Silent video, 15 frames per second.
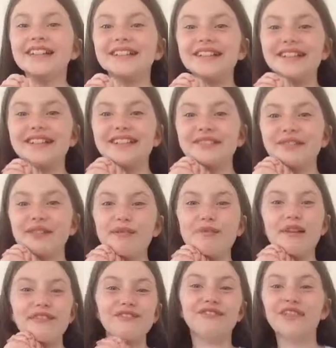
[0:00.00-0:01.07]
This is one of
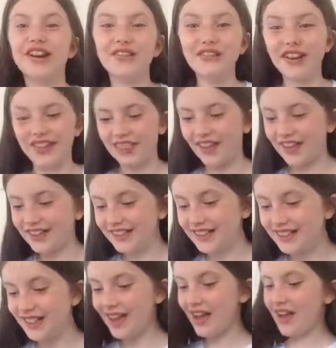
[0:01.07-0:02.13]
my favourite
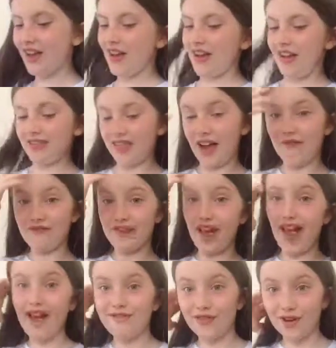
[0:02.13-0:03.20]
things that
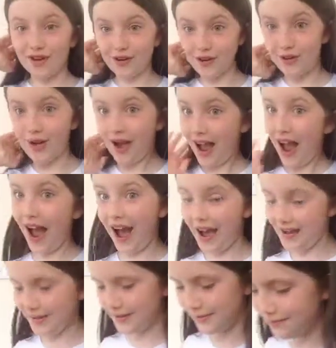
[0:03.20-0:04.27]
I've ever had.